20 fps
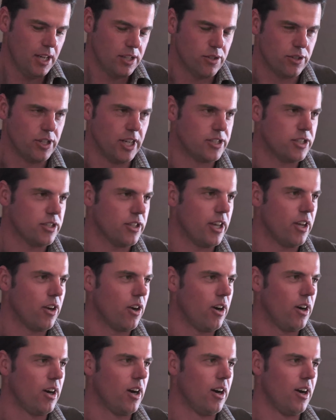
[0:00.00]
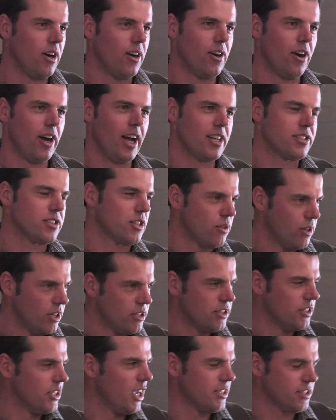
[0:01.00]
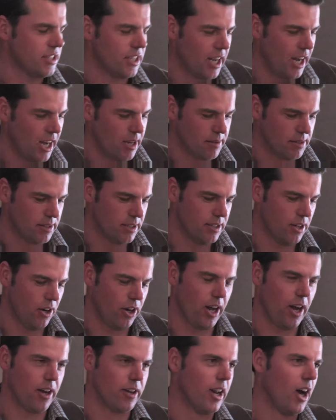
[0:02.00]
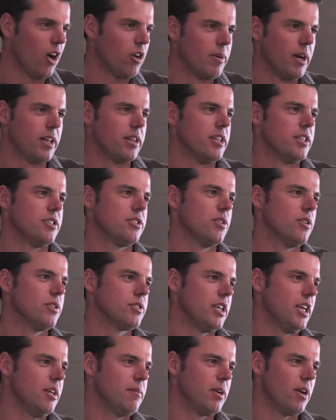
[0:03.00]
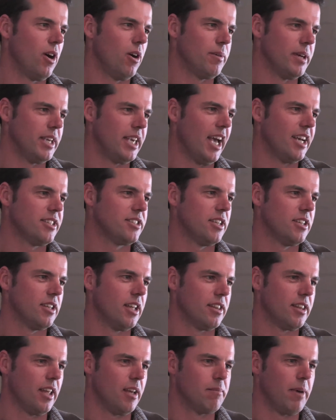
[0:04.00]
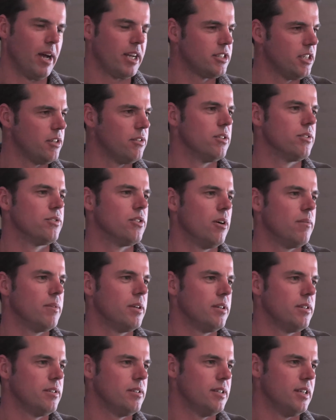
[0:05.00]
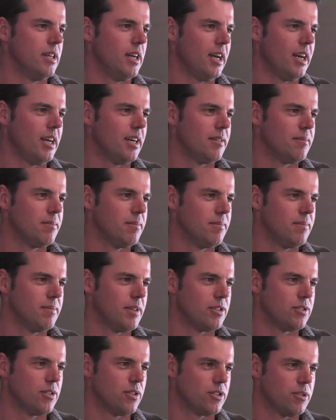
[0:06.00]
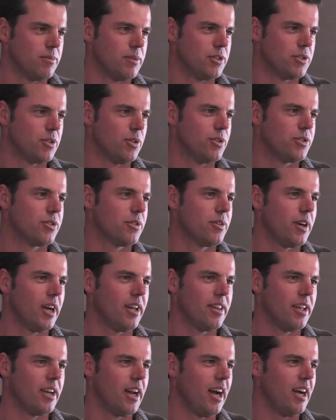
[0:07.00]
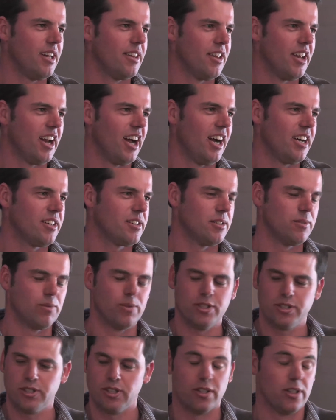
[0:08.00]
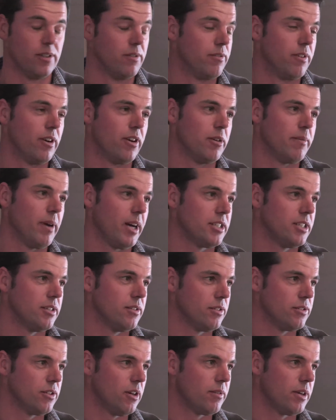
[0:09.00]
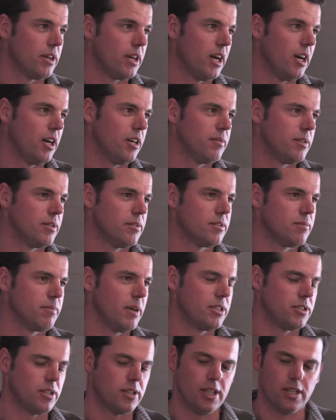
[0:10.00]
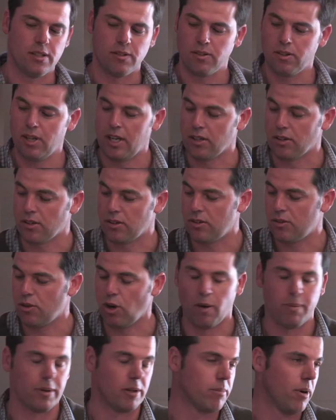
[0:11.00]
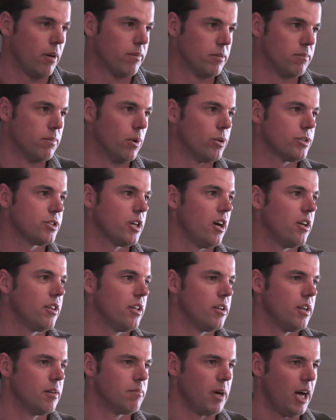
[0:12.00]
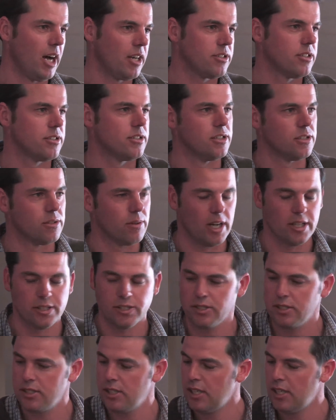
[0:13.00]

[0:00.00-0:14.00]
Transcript: traditionally, and I asked the question yesterday, I don't know about these soils here, but I'll be guessing that they're bacterial dominant. There's not too many soils around that aren't, and we're certainly very bacterial dominant at home, and especially in cropping probably more so than a pasture situation.